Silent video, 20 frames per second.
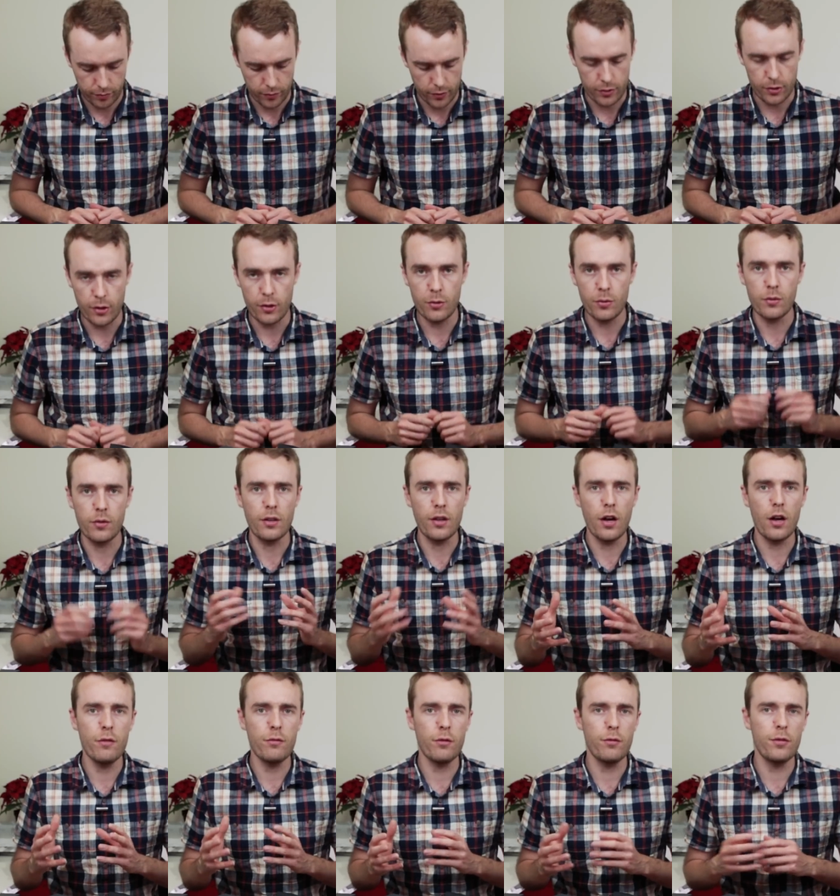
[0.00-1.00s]
So
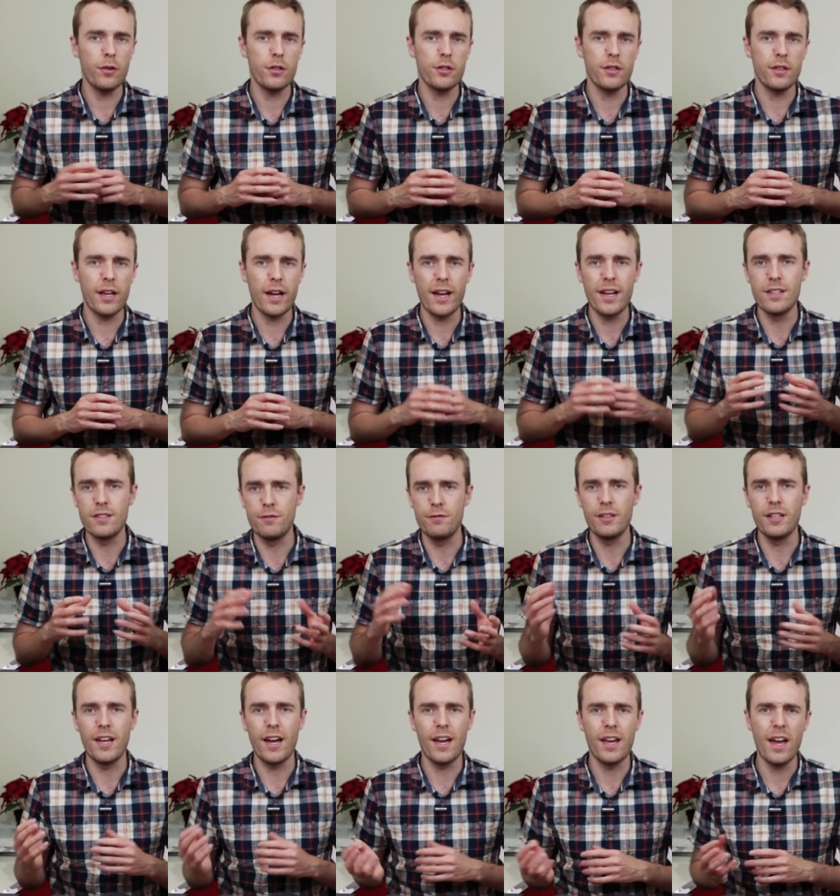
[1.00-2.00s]
I've referred to that as
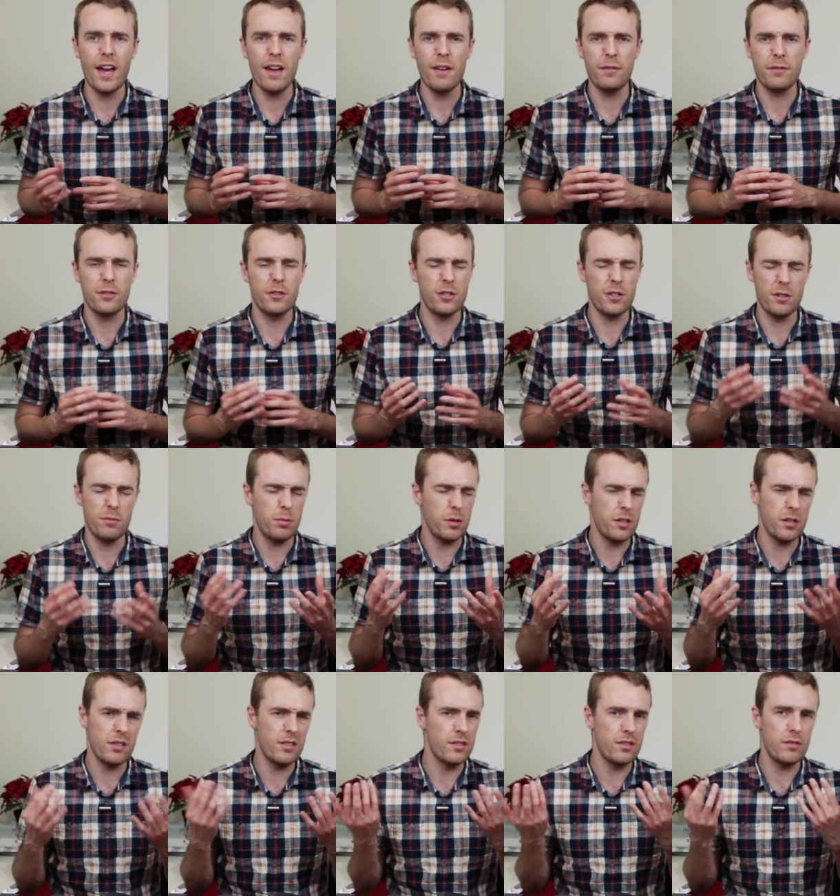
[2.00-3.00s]
VAFs just
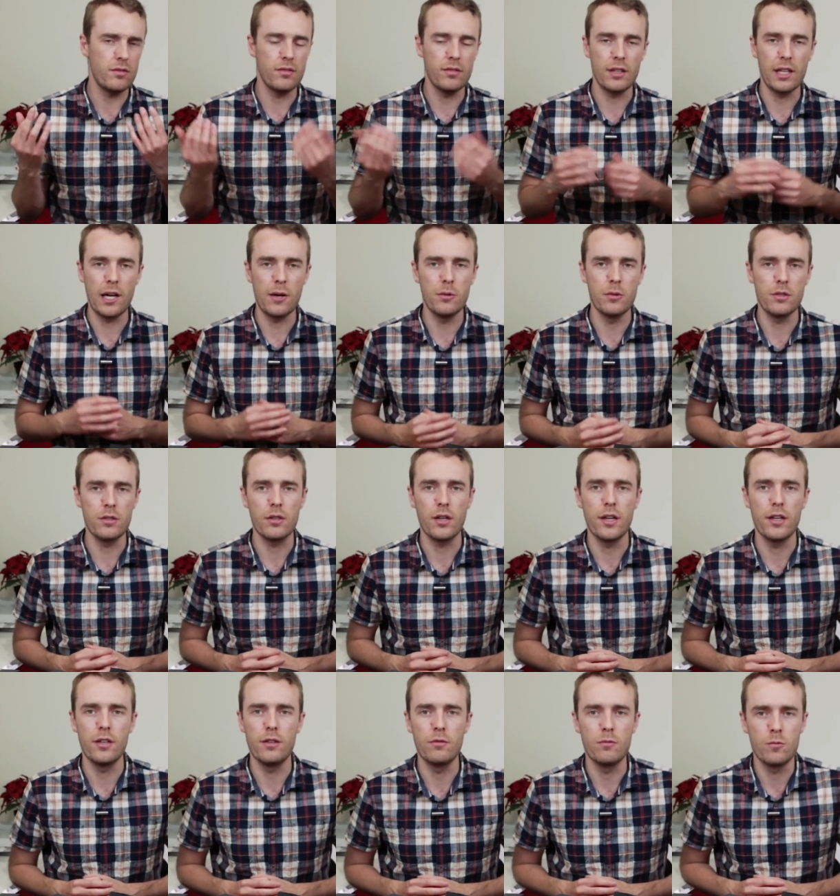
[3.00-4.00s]
because that was
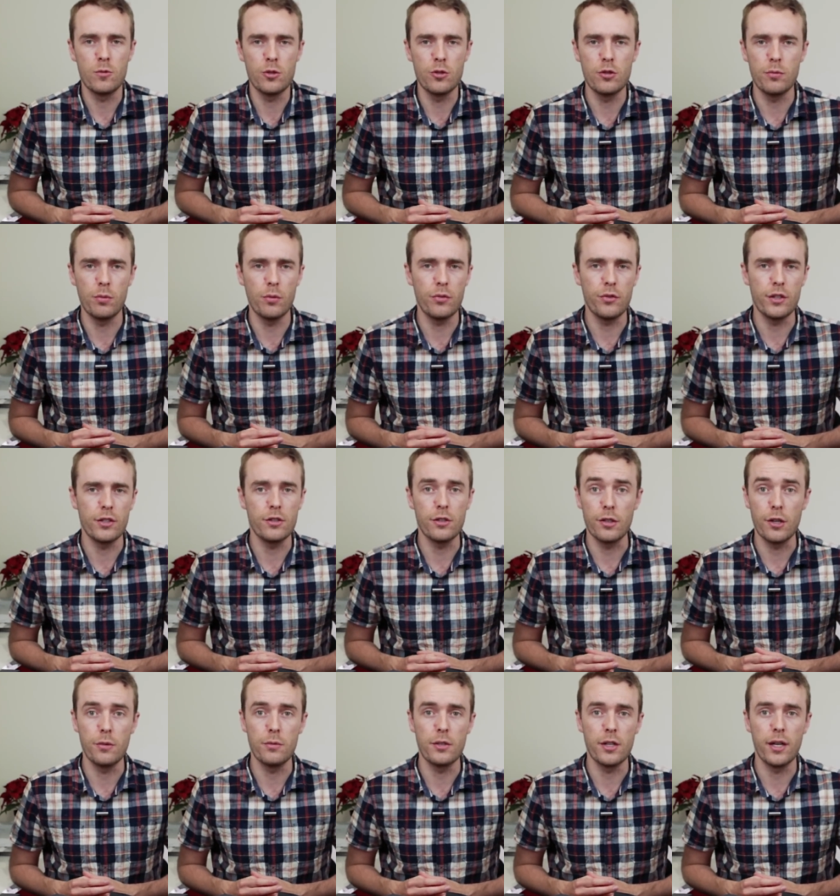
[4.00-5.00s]
a suitable thing to
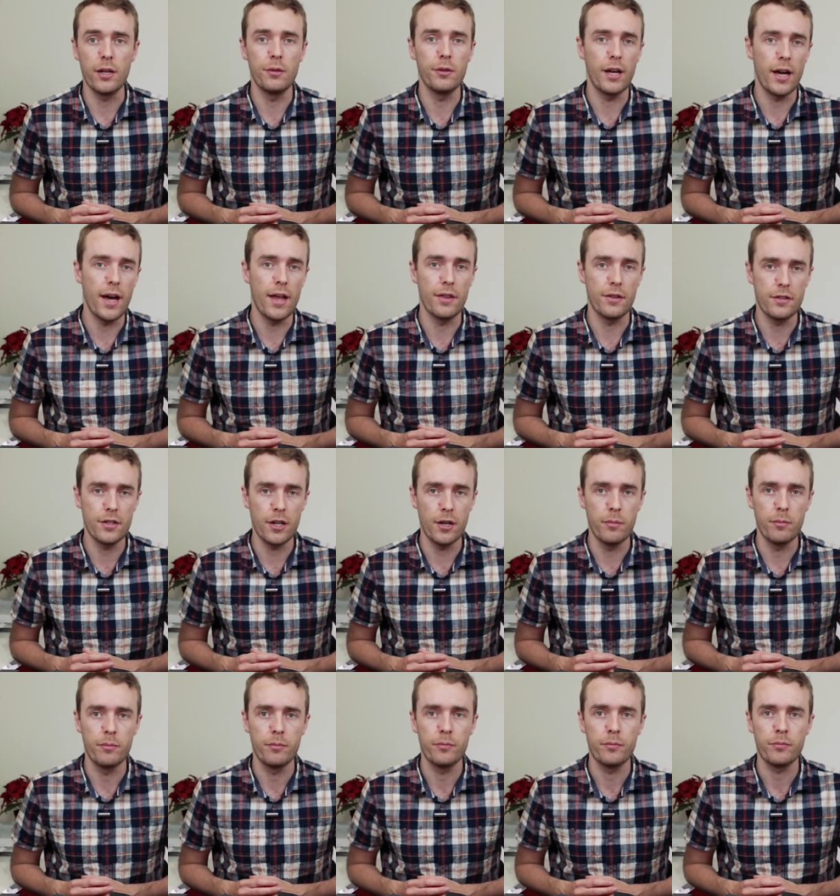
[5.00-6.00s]
note down at the
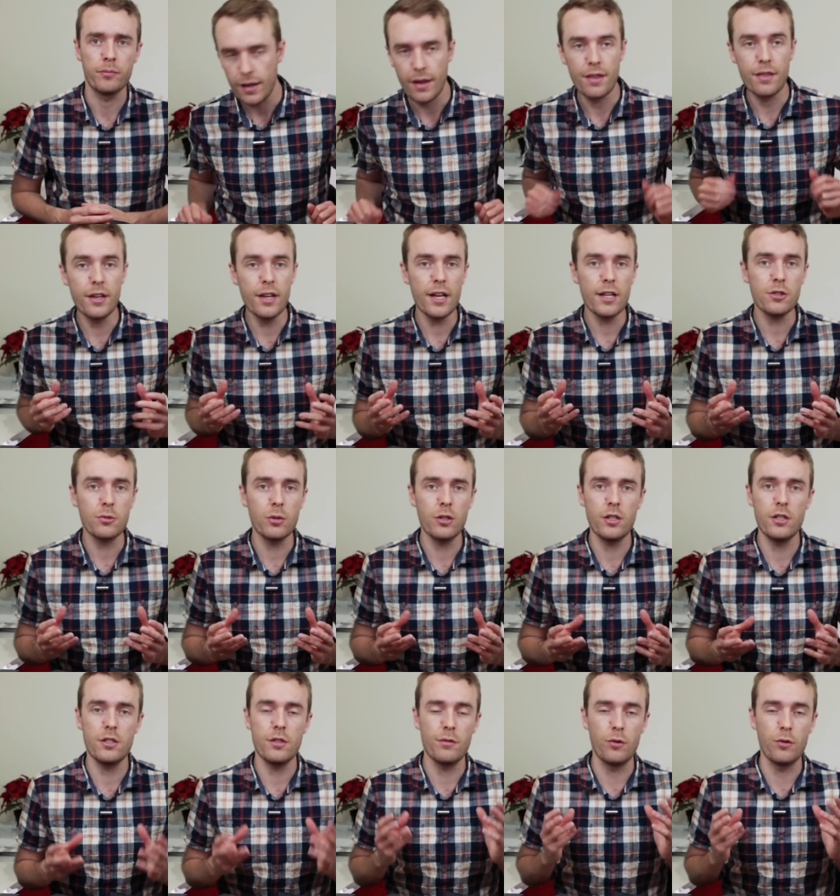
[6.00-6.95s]
time. The next one is,